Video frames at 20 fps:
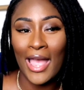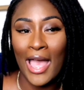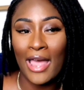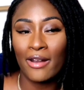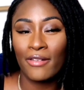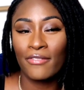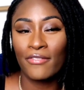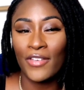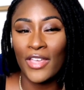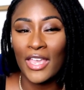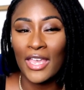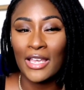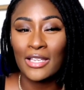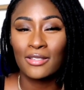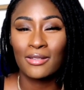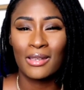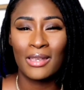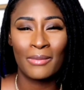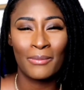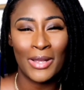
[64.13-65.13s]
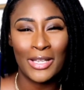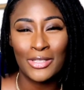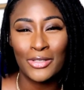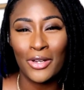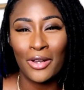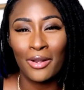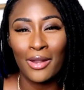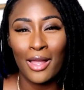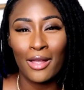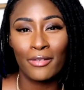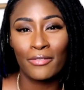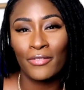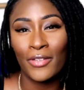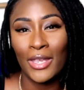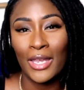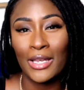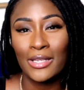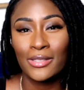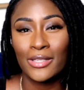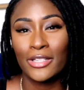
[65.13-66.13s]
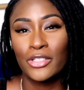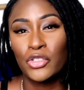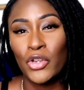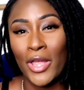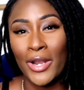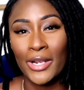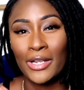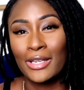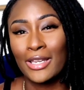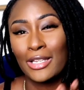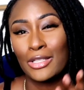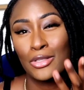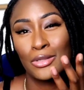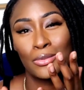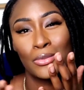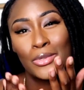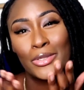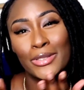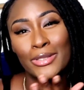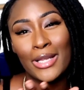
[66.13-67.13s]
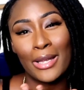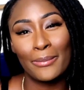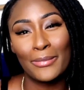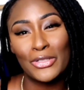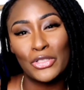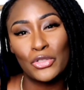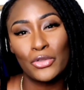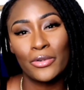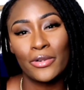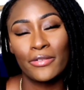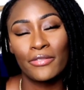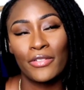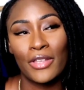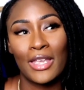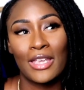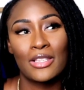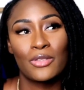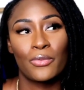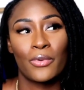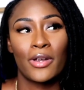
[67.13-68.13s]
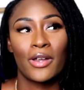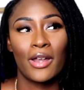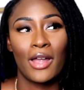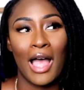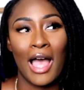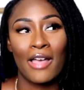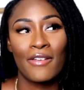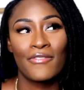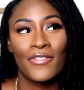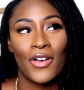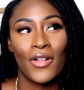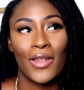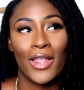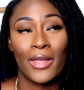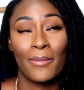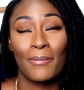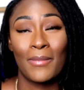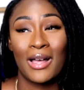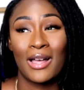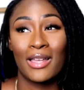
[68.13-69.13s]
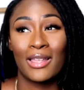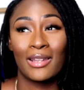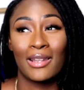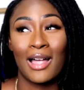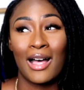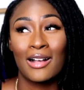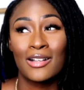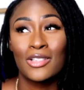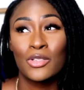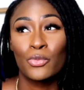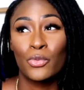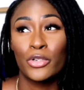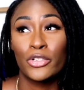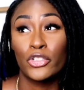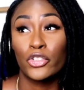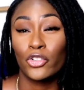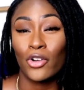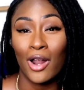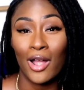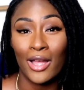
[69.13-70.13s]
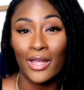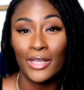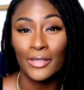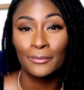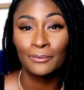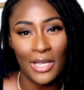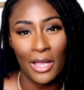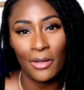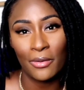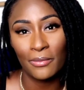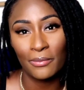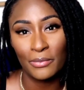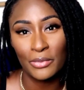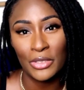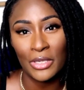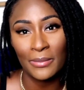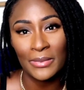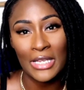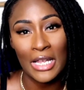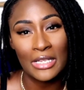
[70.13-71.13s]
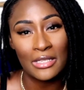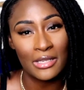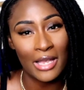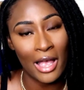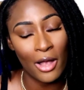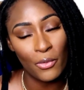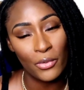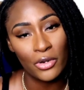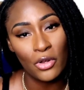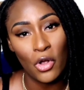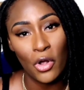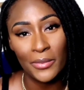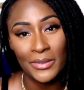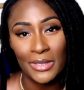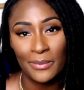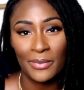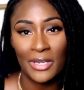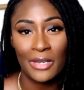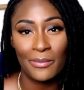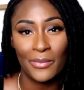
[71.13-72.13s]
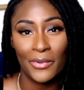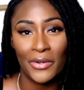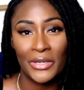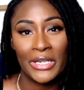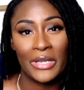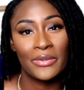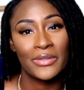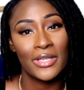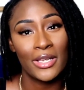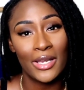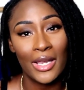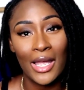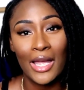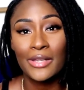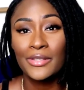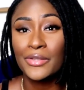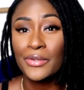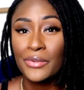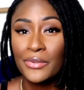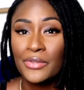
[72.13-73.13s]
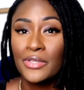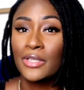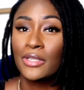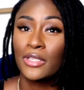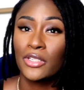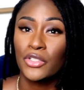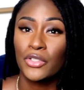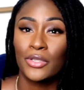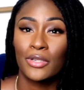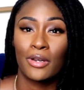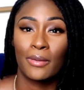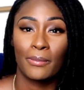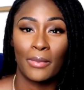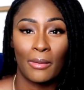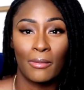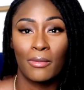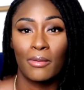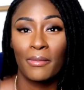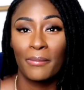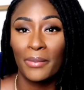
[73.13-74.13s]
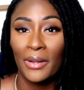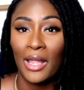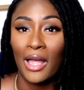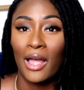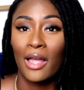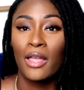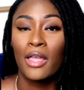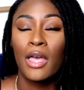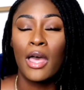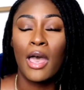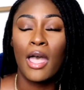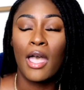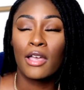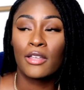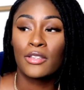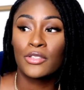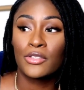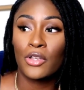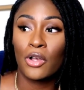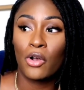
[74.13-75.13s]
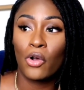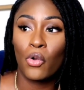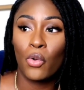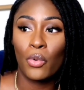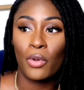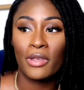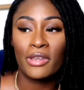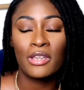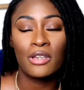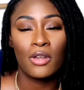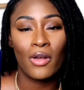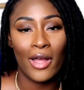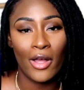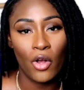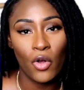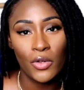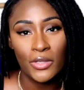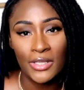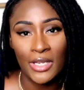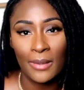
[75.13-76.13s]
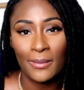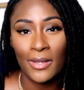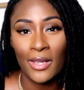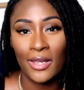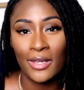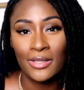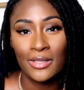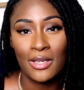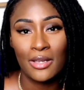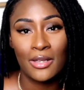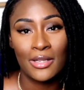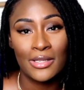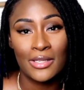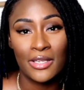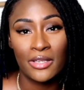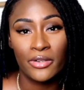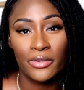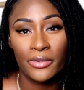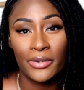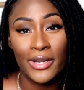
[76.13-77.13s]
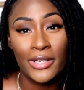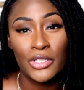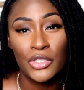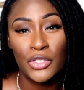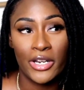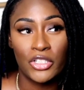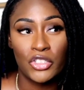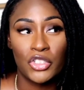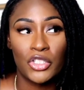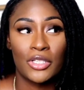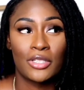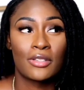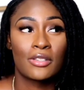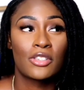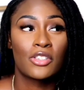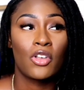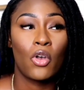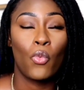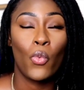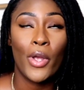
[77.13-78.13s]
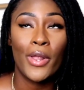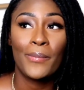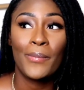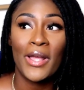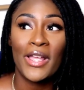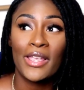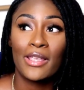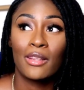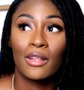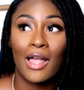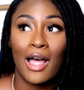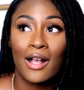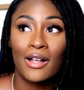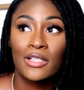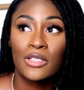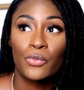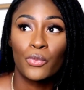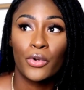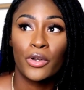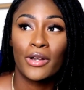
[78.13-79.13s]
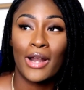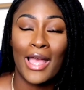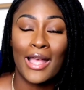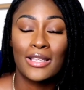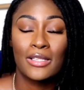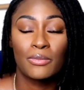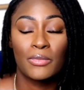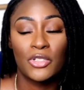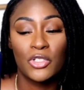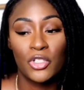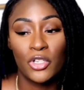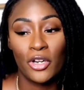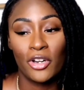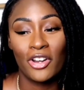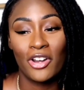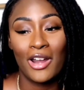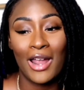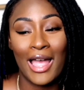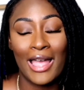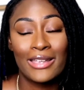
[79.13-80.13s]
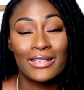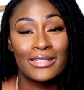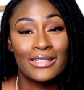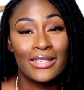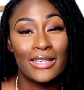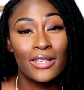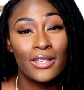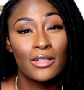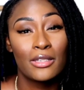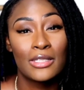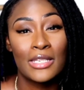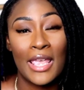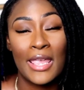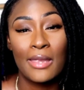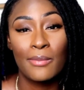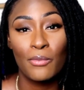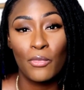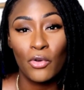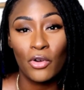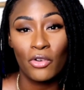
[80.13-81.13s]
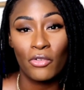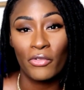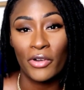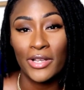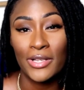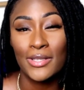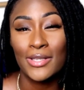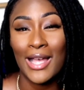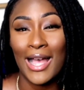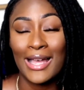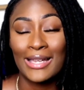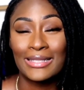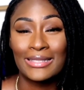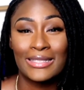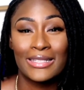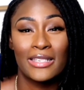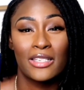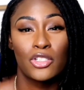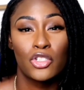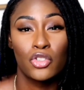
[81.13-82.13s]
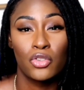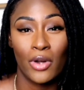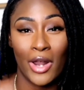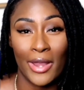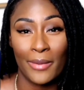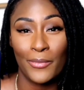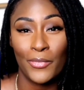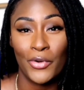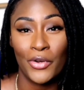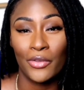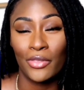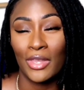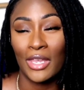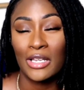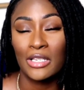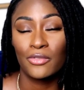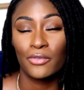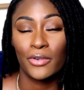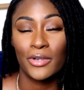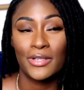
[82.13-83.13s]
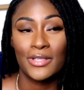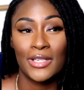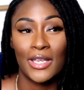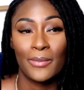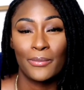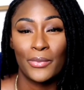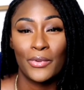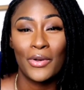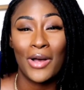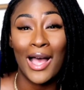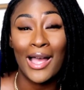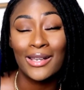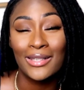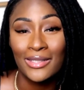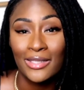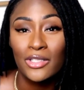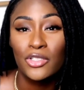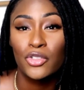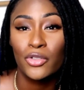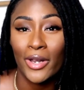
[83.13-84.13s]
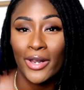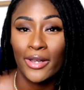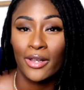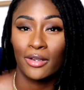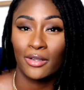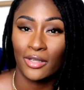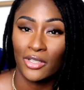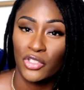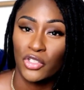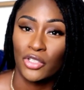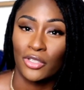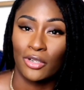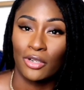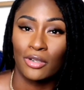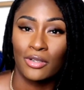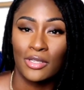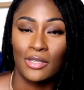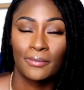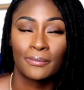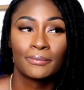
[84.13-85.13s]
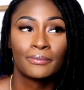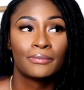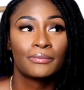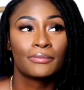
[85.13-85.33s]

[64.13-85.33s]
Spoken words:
of had a phase in my start lock phase, like trying to get towards that mature phase where I felt like my locks were dry. Sometimes I would go up to people and they would say, yeah, I do use conditioner, blah, blah, blah. So, you know, I always kept that into consideration. So when my locks weren't as mature, I did take more risks. I did try more things. For example, I did try conditioners.